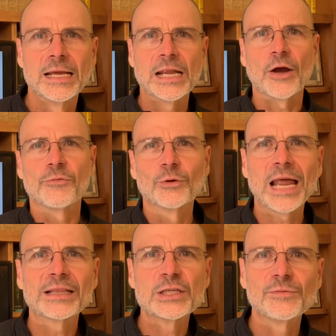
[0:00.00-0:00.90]
Now, if you
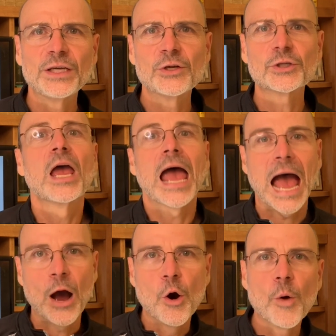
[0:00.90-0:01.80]
like these videos,
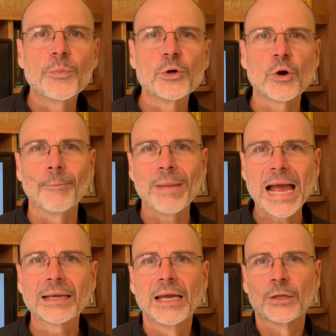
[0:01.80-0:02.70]
I hope you come
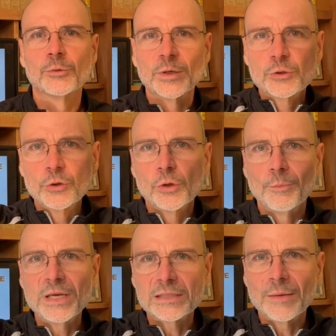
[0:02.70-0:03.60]
back to make sure you don't
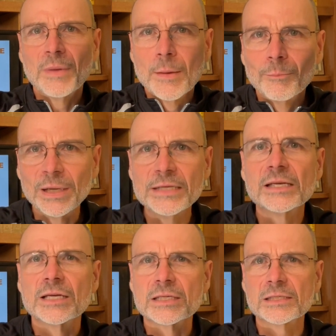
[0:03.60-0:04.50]
miss them.
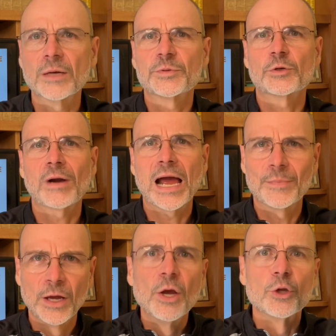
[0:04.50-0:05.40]
Please
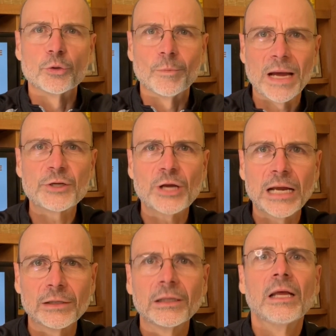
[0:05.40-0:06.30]
subscribe to my
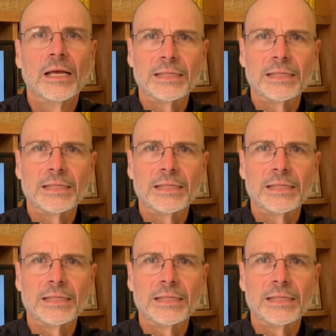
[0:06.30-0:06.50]
channel.